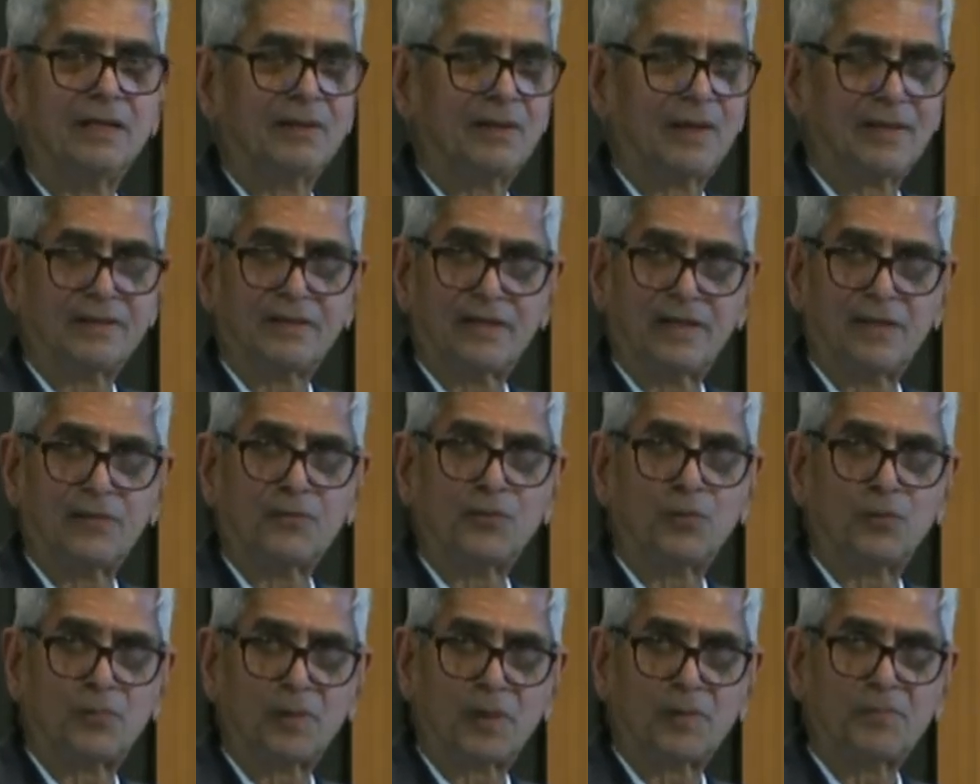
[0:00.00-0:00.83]
I said, if
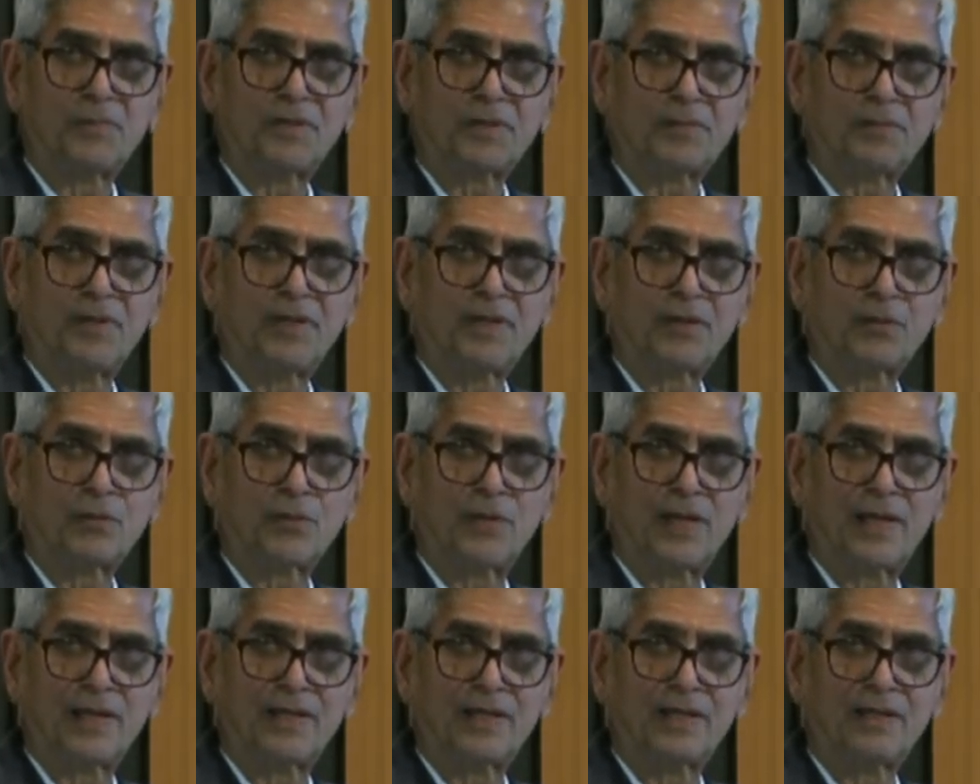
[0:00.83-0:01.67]
you permit me, could
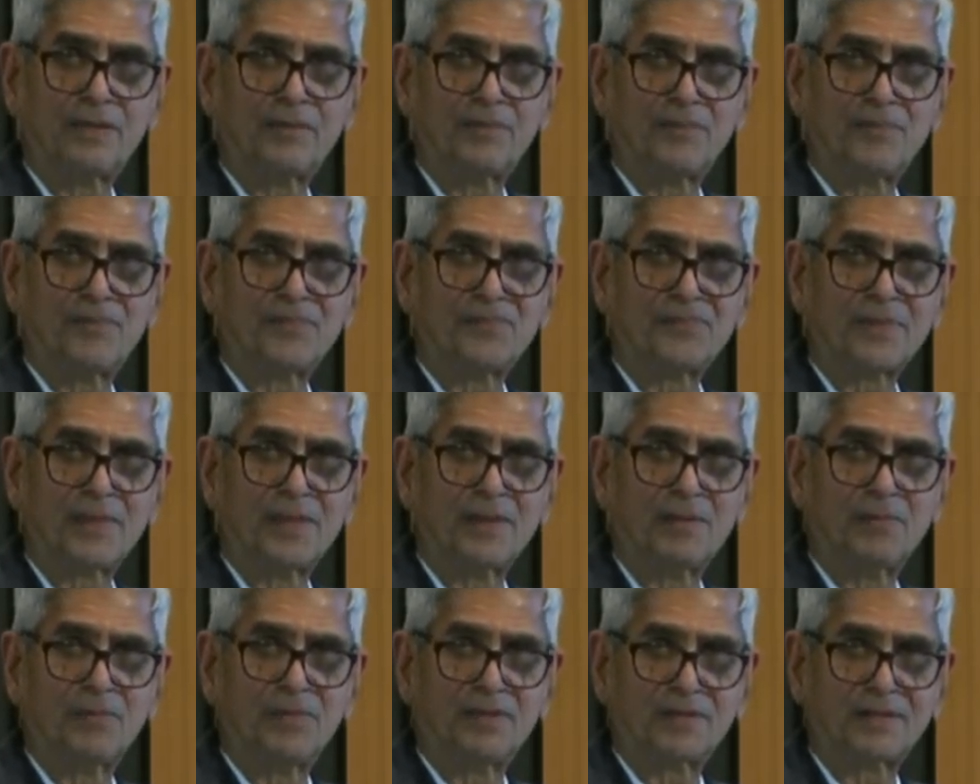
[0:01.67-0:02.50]
I
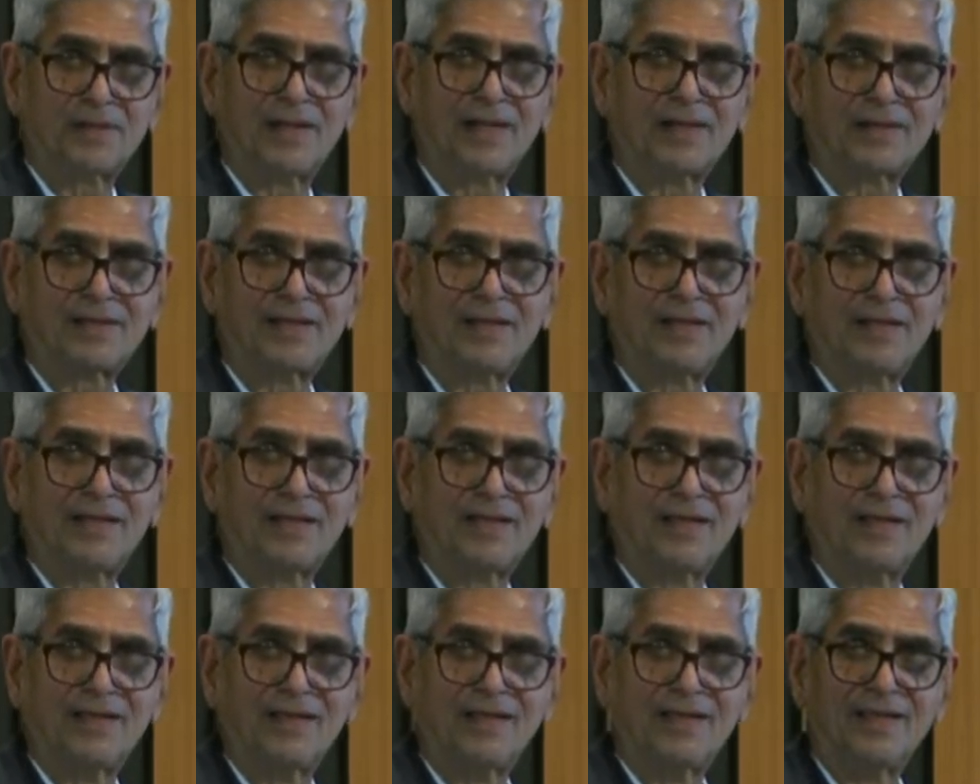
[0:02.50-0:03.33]
be
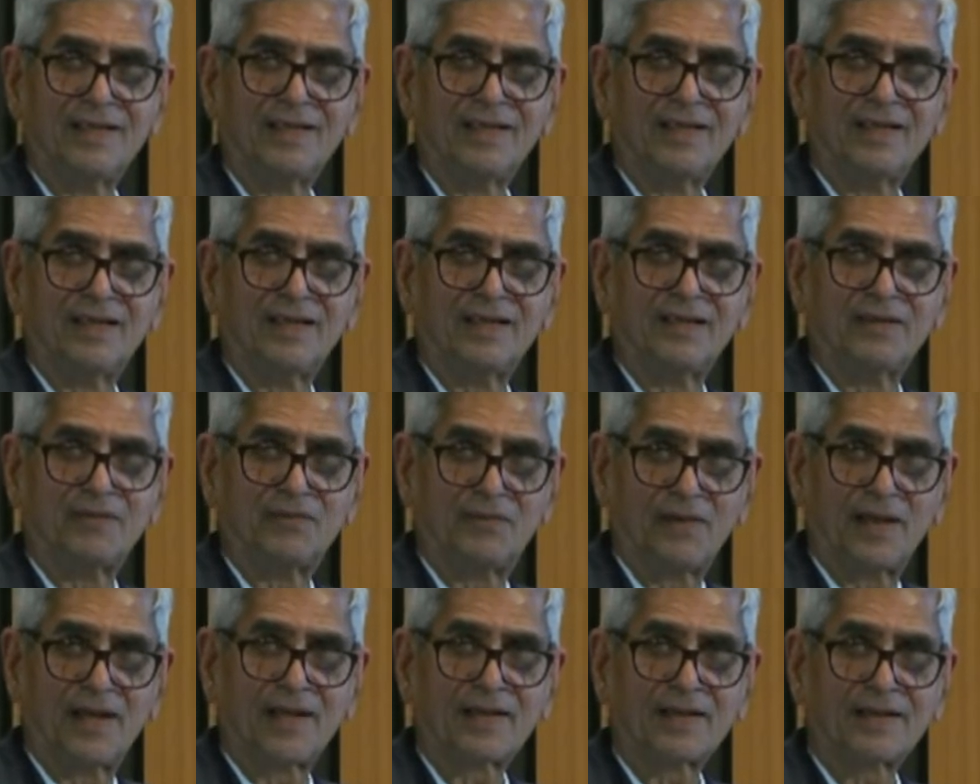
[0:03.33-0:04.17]
slightly
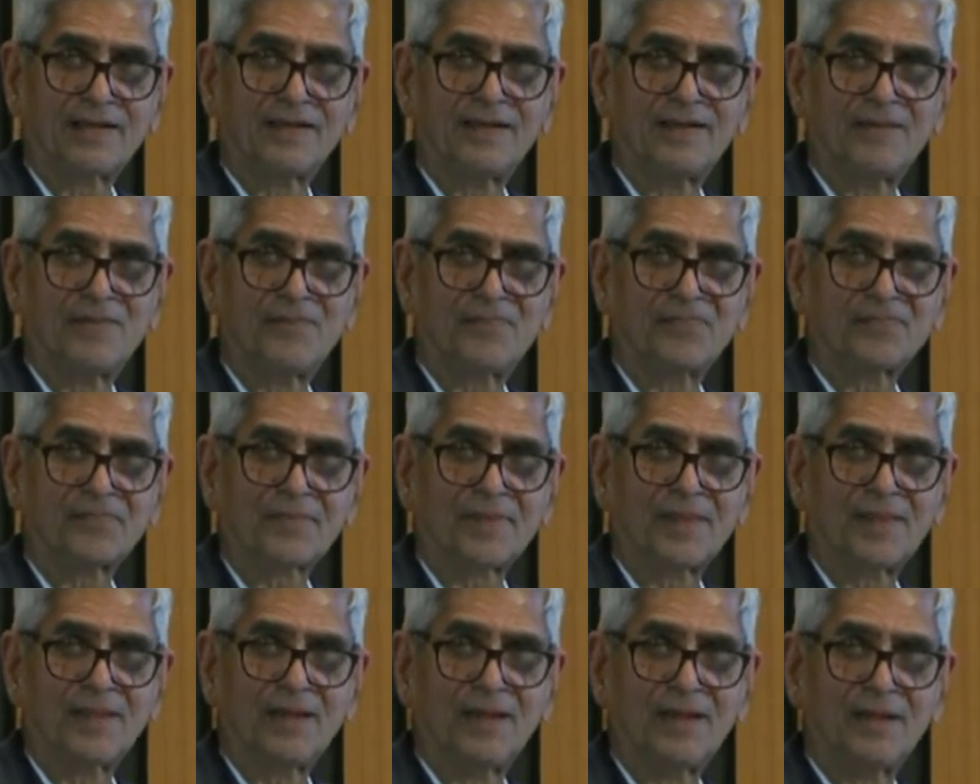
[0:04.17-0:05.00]
frank?
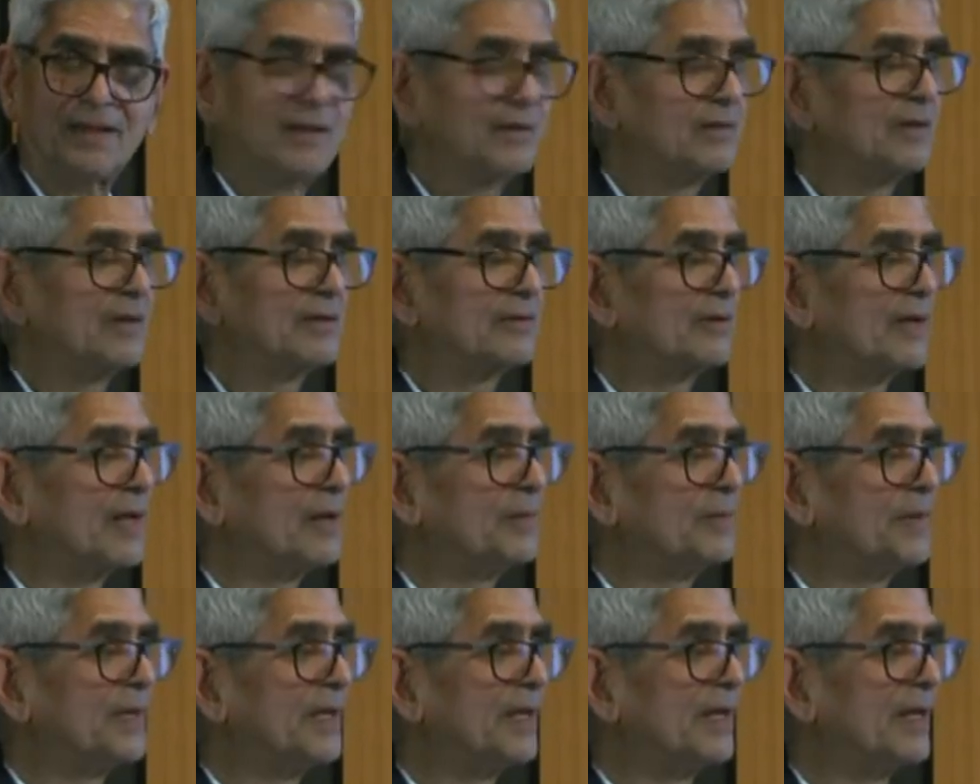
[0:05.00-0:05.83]
Yes, yes, tell
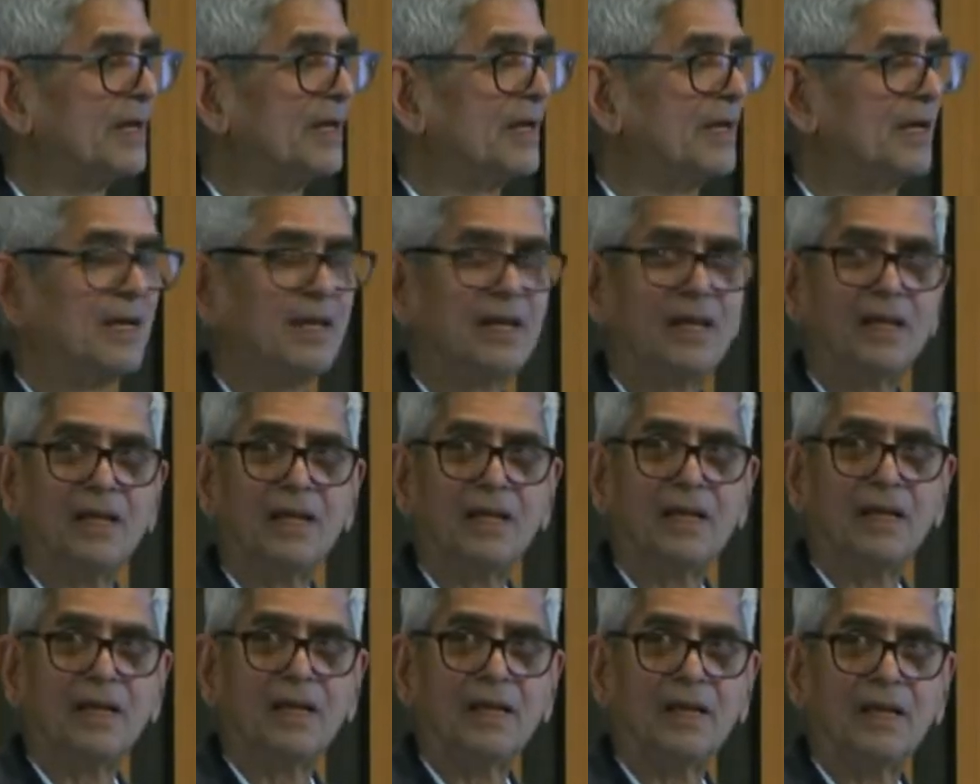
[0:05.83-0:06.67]
me.
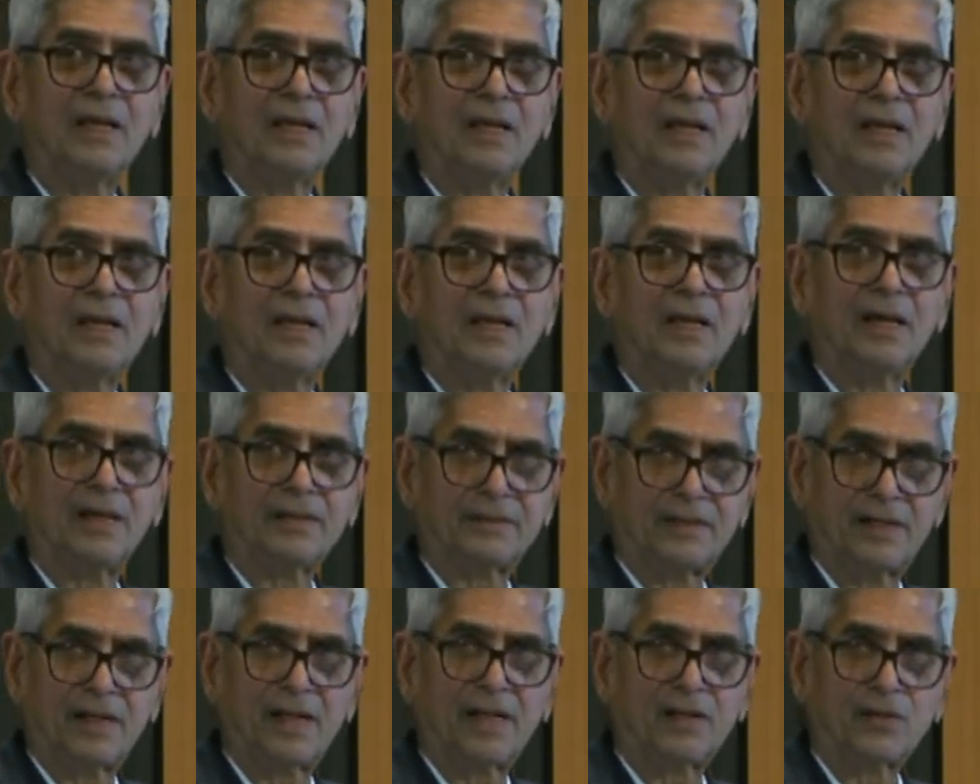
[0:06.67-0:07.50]
I
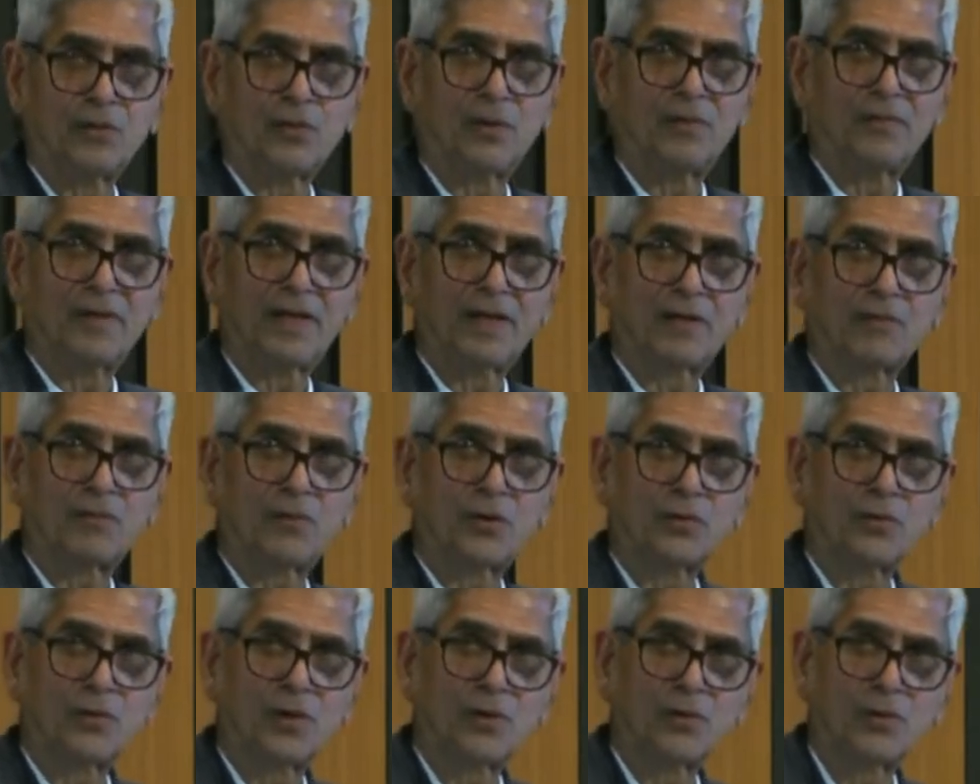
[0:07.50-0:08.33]
said, are you aware what you are